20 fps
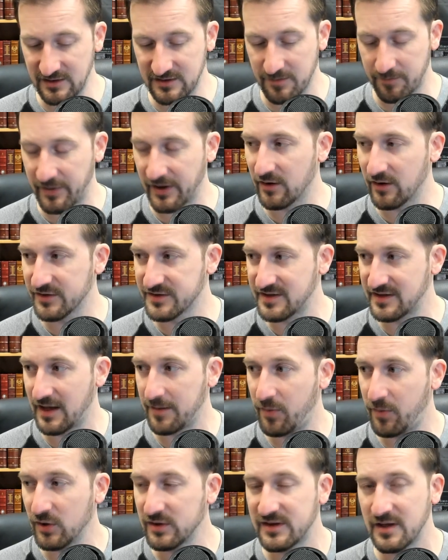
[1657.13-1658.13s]
the barrels and
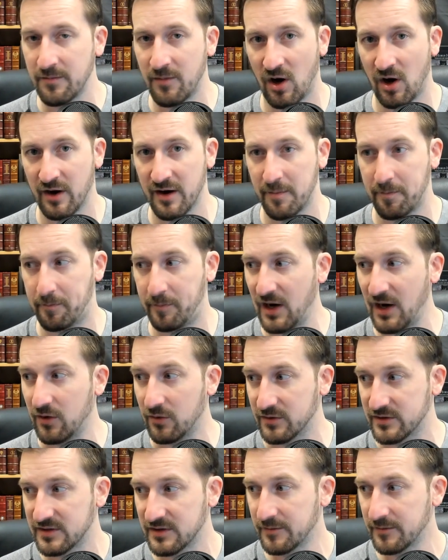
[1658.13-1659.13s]
they put them on a
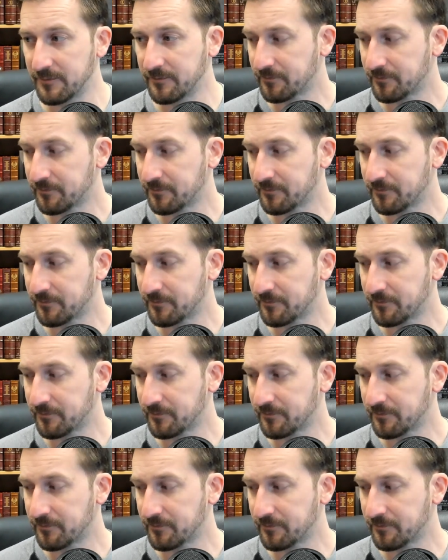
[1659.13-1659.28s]
boat.